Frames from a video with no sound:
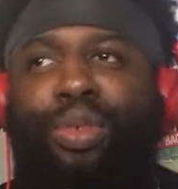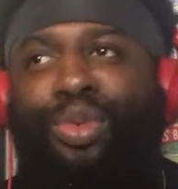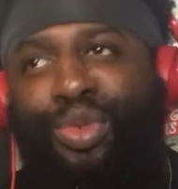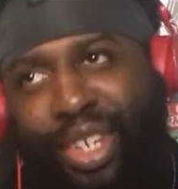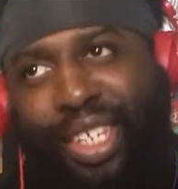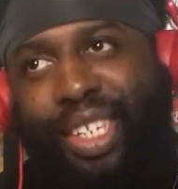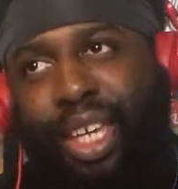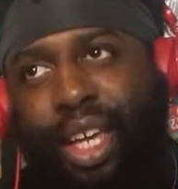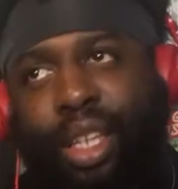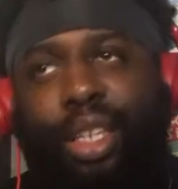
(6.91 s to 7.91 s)

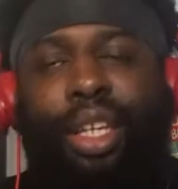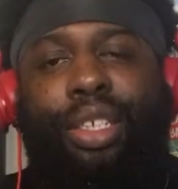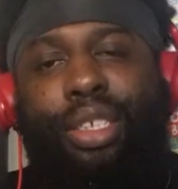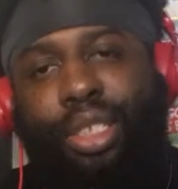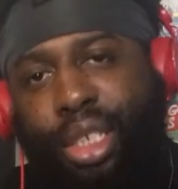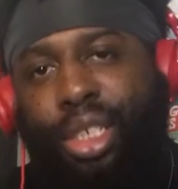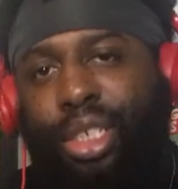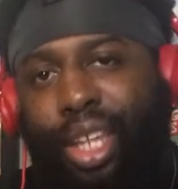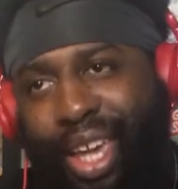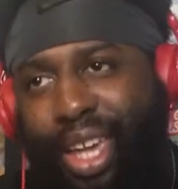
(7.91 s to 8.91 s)
Reset
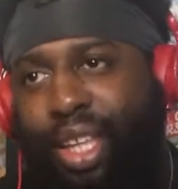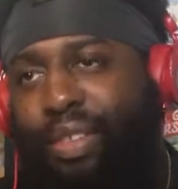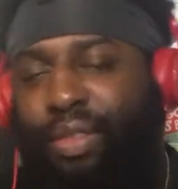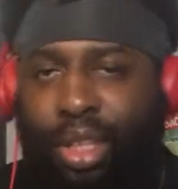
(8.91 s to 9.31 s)
Season 8,